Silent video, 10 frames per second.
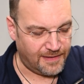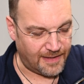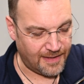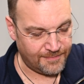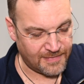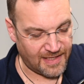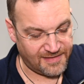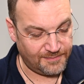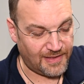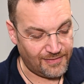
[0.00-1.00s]
I
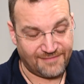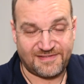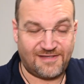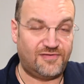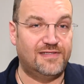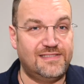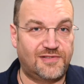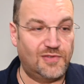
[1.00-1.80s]
think Bywell have several of these on